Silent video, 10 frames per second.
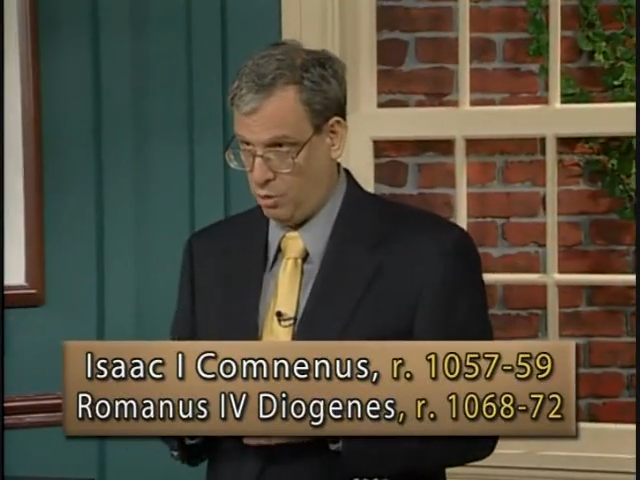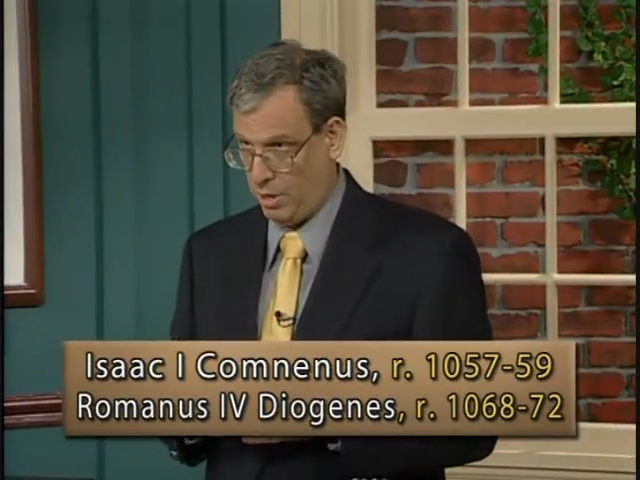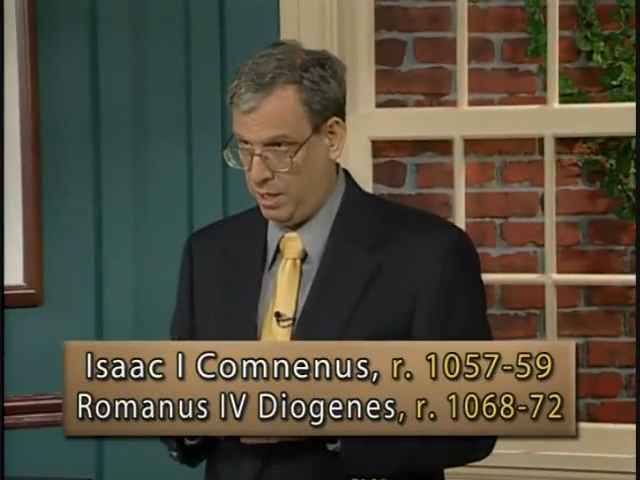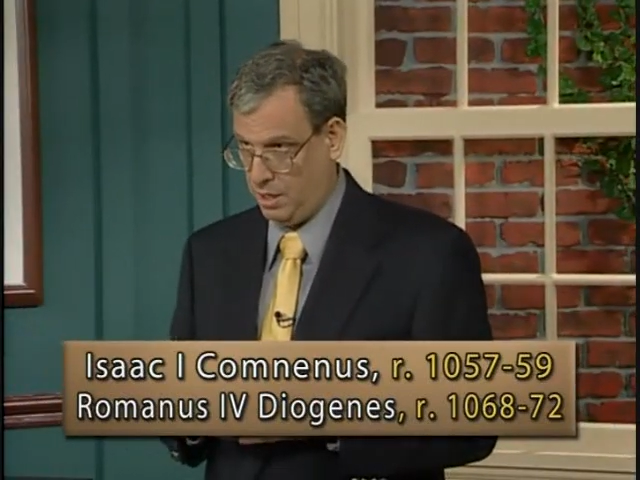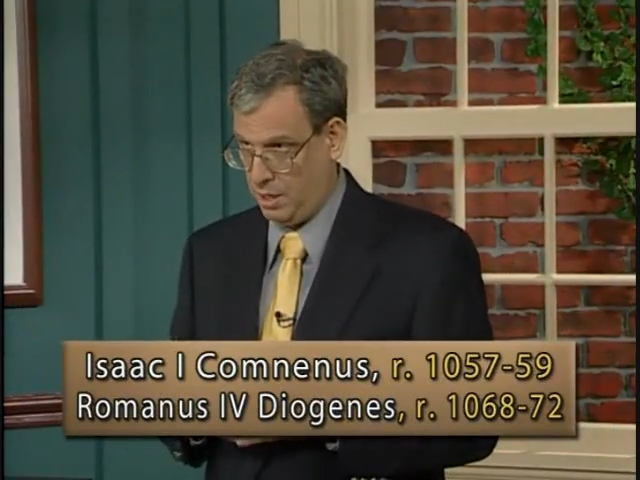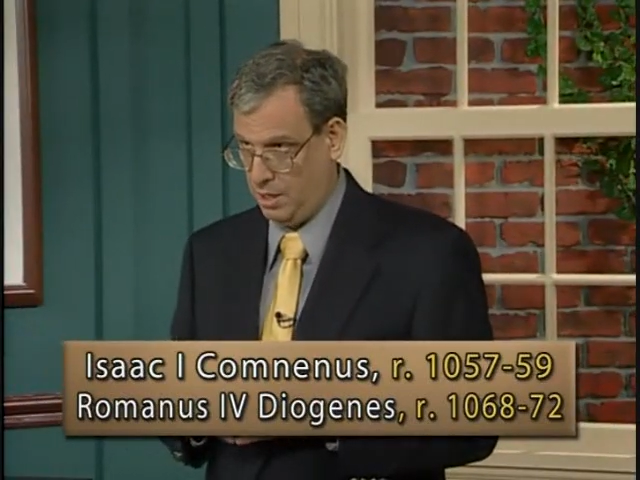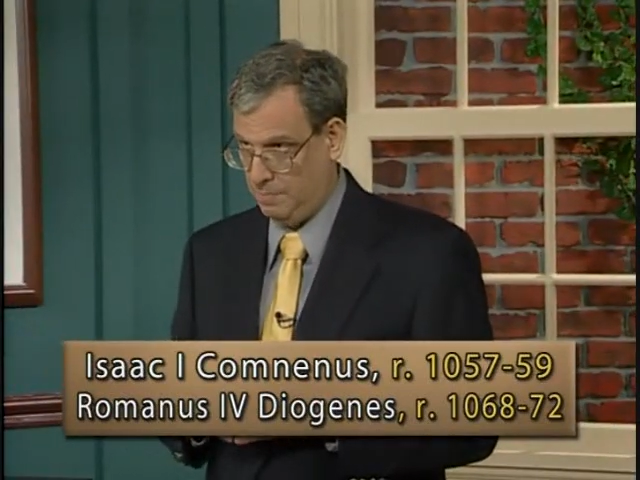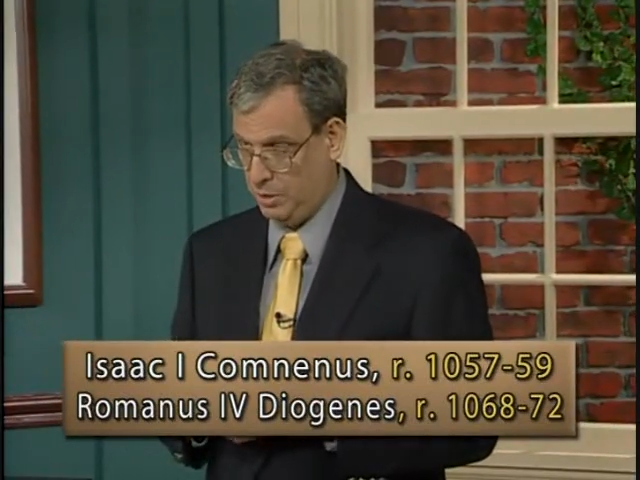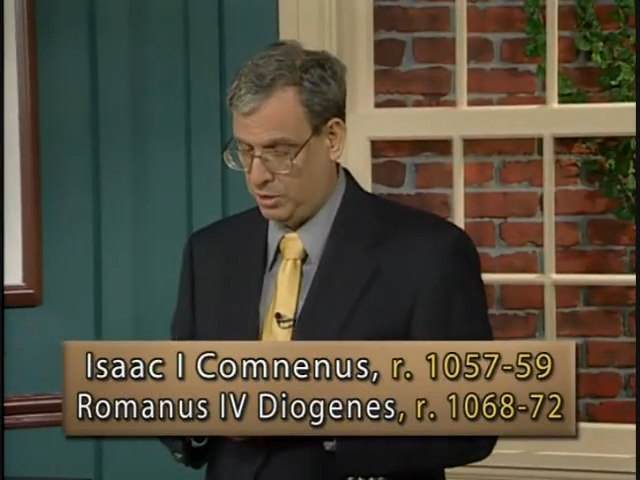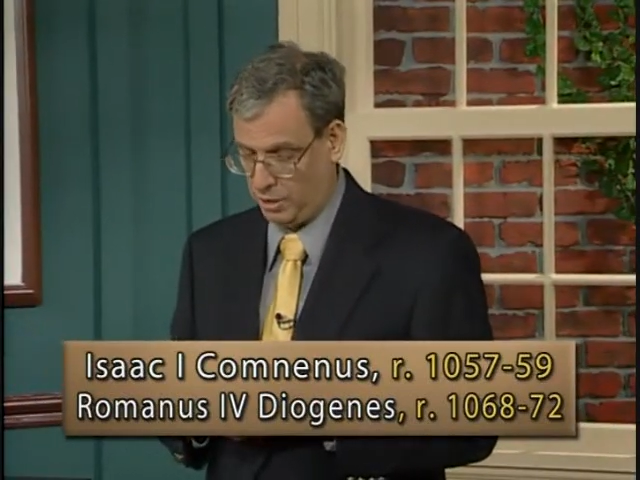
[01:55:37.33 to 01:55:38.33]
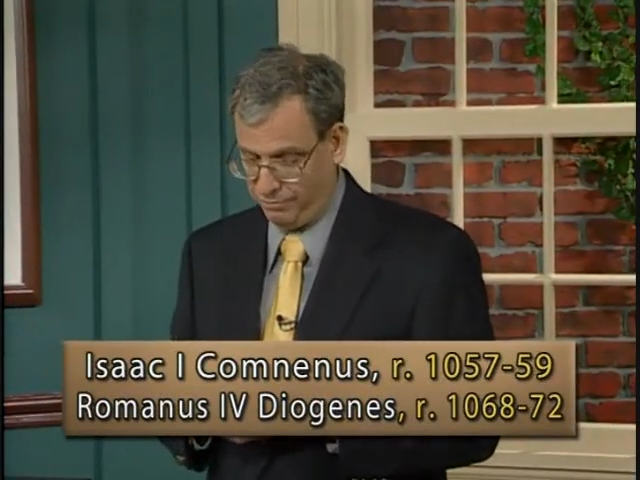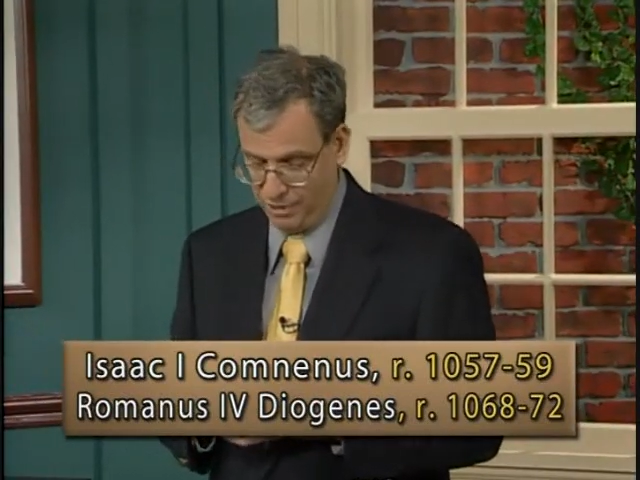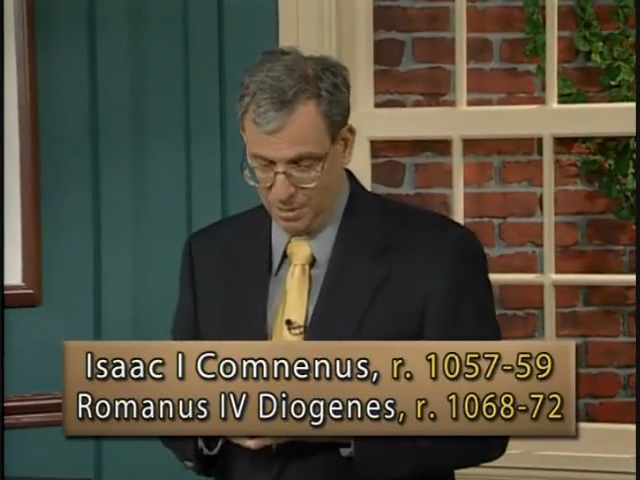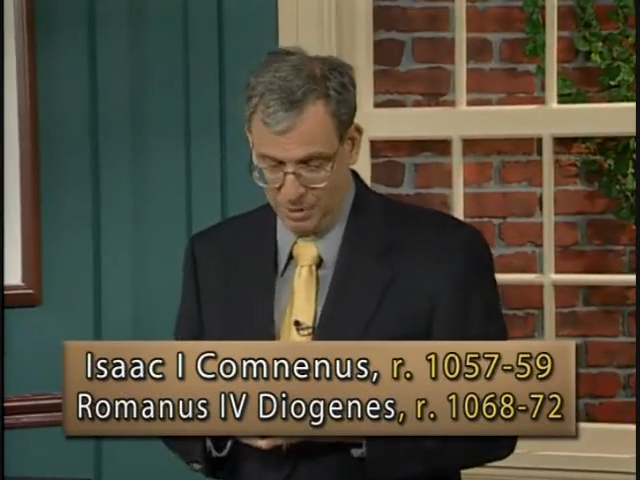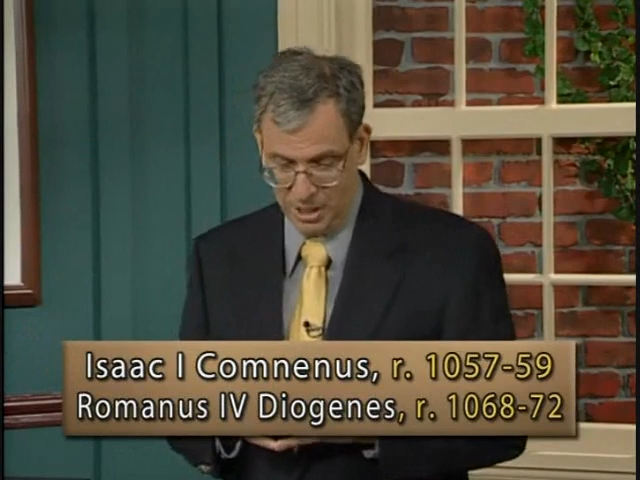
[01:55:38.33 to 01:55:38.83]
a great uh, military
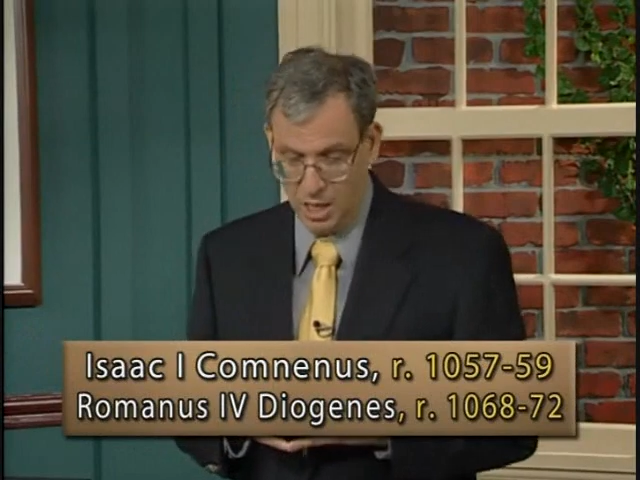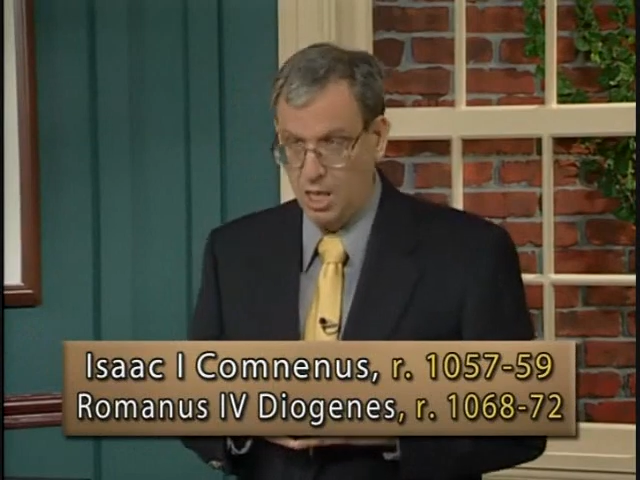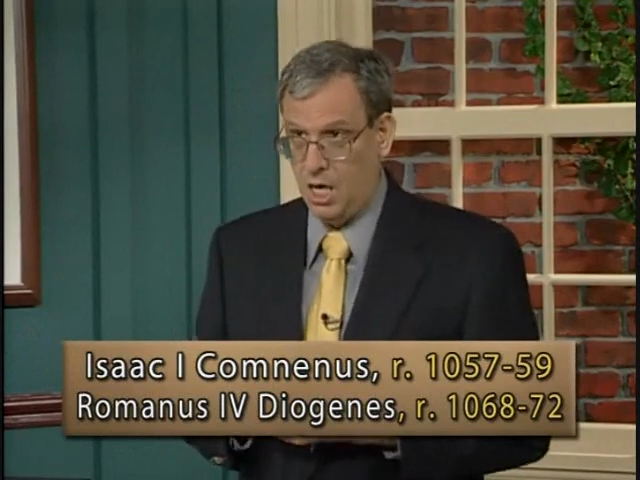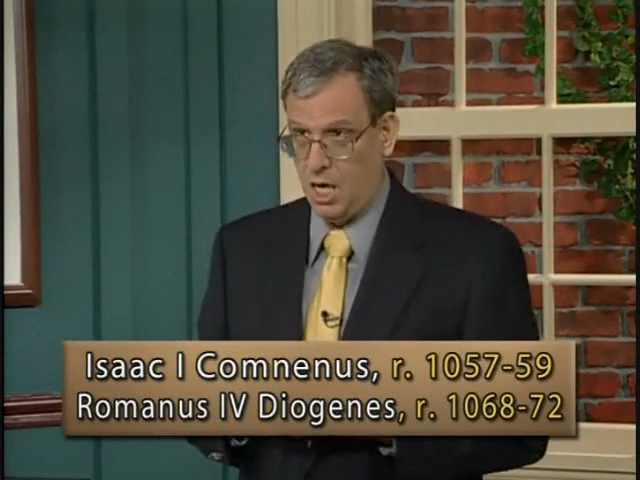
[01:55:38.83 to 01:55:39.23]
family,